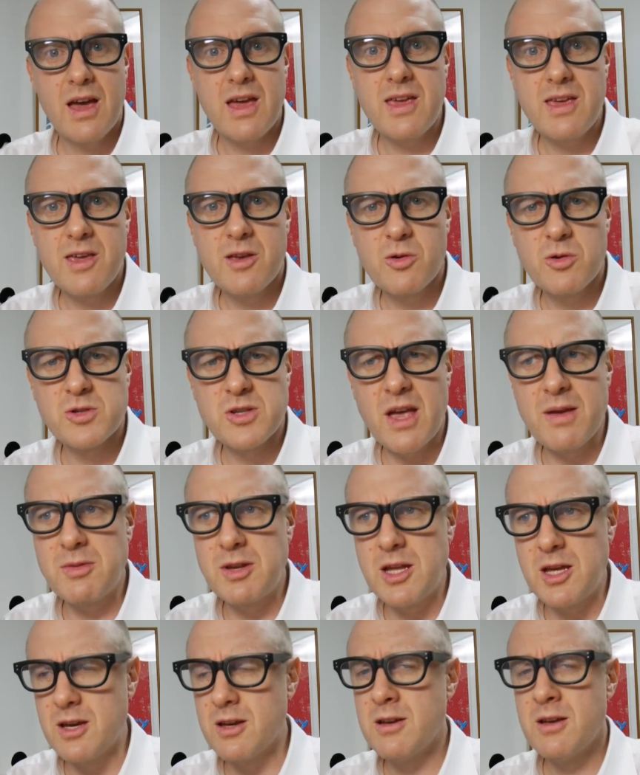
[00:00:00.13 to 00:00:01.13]
Hey,
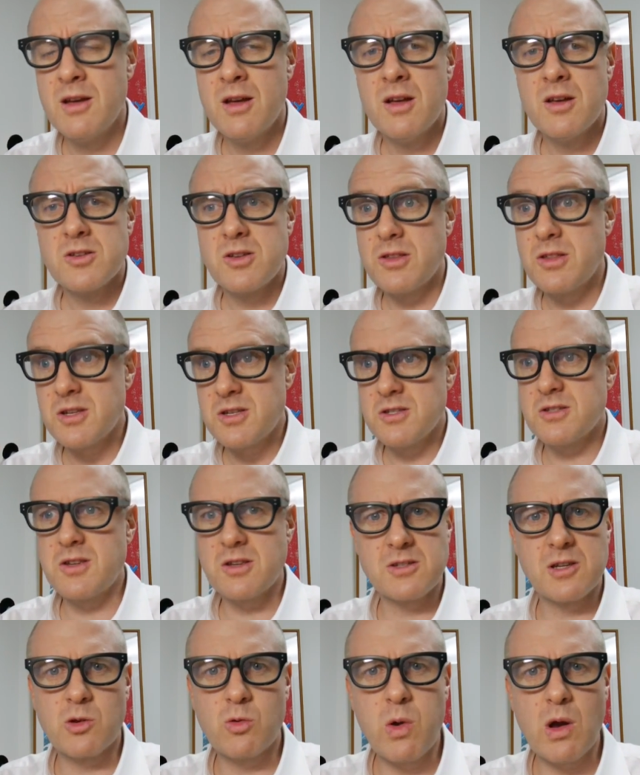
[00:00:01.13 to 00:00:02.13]
Hikosaemon here. So this is
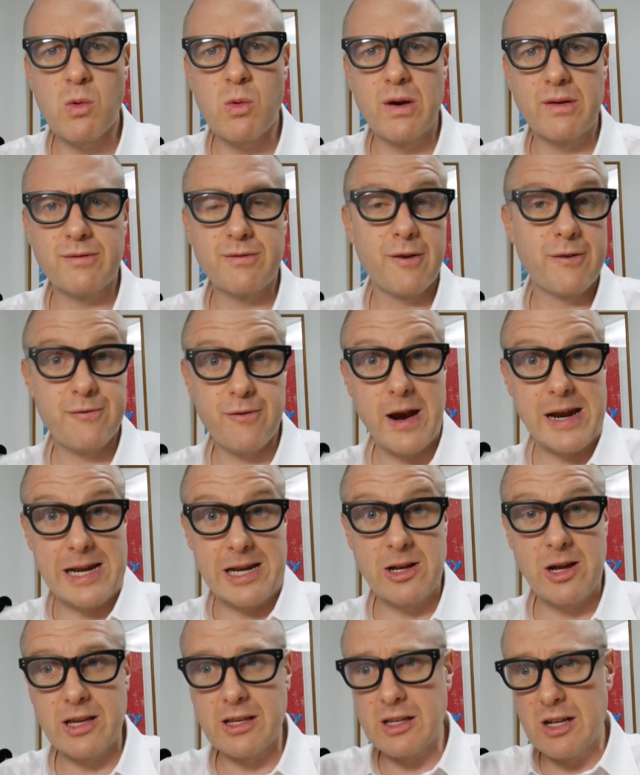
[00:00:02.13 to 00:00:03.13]
just a quick one for
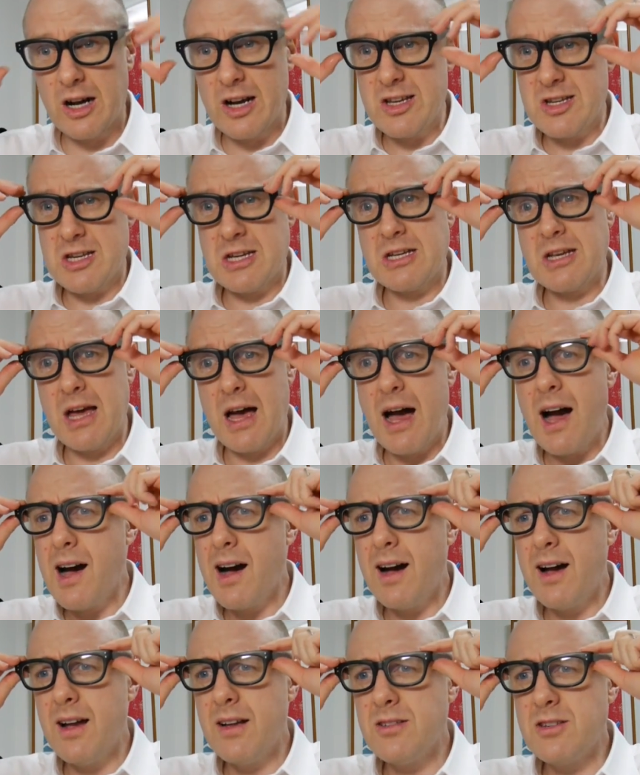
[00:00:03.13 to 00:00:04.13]
Friday Night Gaijin,
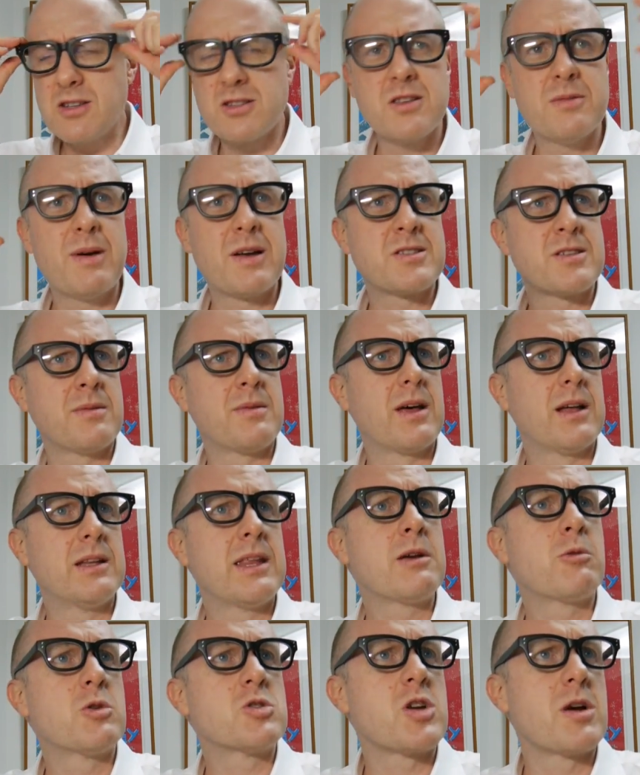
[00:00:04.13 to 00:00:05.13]
uh, just about some, a
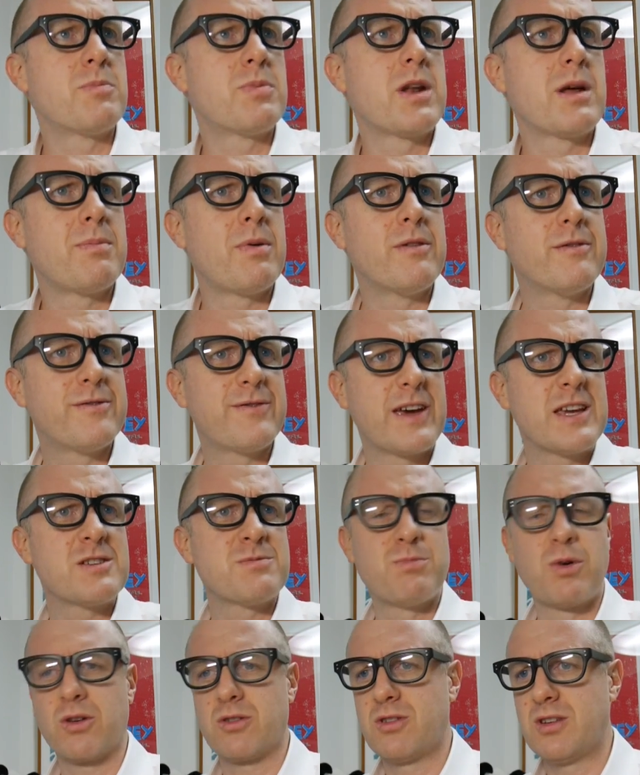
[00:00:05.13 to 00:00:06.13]
link which I put up on
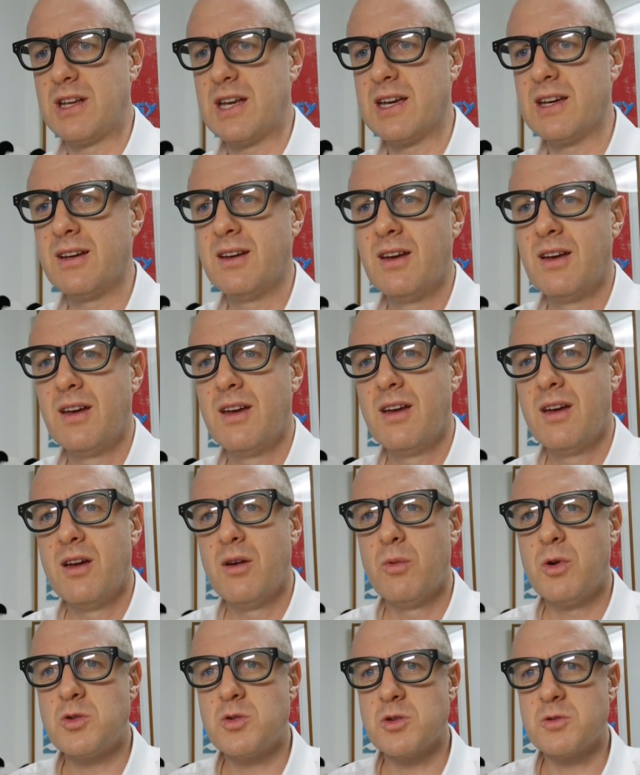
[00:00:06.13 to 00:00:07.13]
Facebook today,
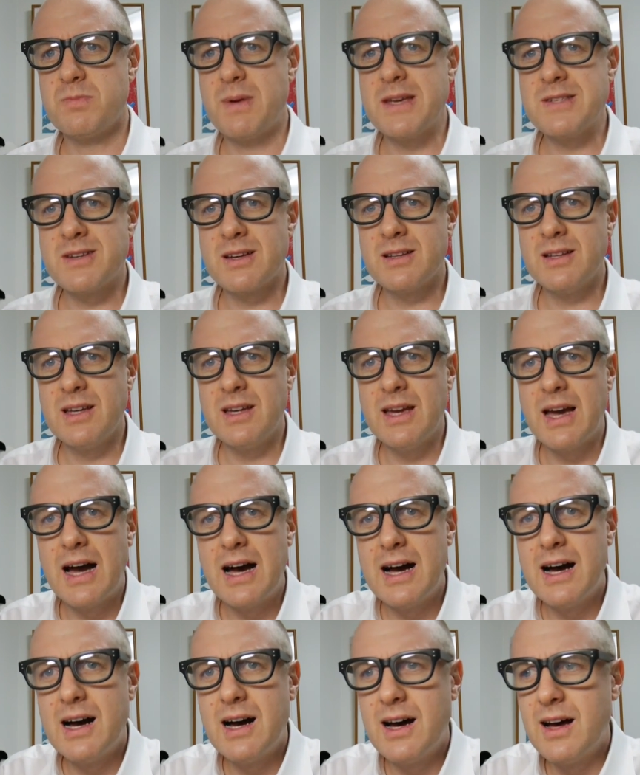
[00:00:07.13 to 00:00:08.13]
which was basically
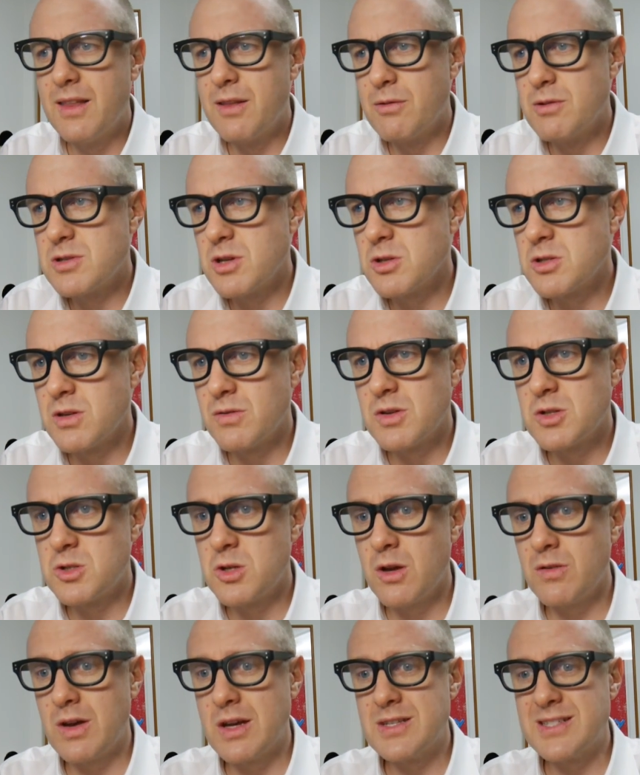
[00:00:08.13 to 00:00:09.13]
uh, the results of a
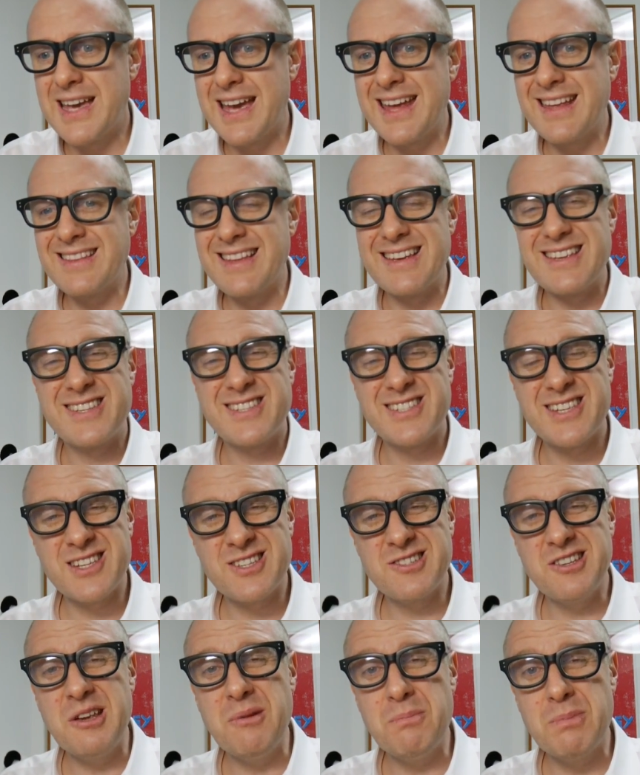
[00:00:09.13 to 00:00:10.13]
survey saying that
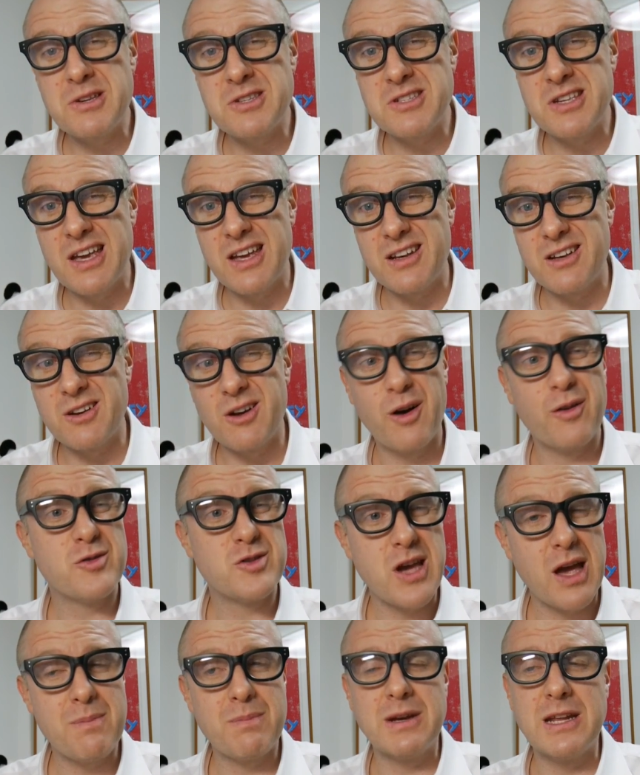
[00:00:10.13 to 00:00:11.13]
sixty percent of
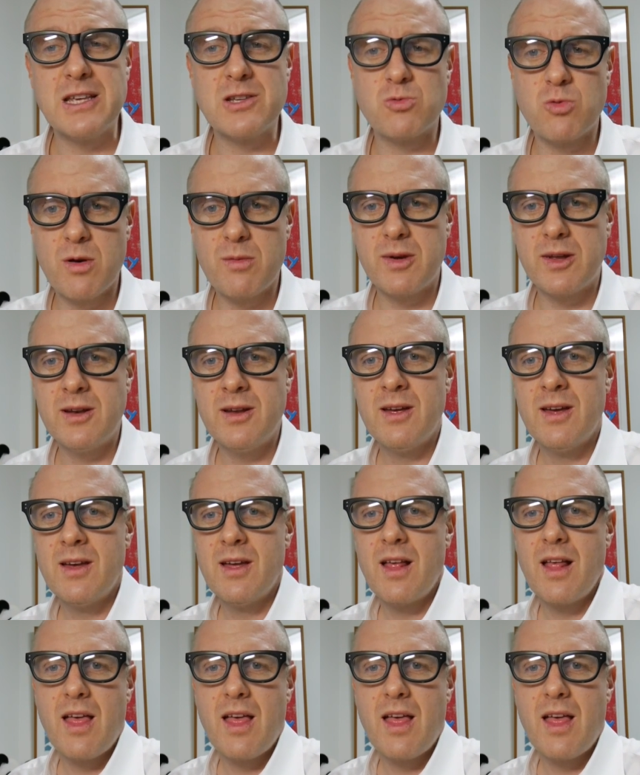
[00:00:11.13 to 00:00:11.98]
Japanese women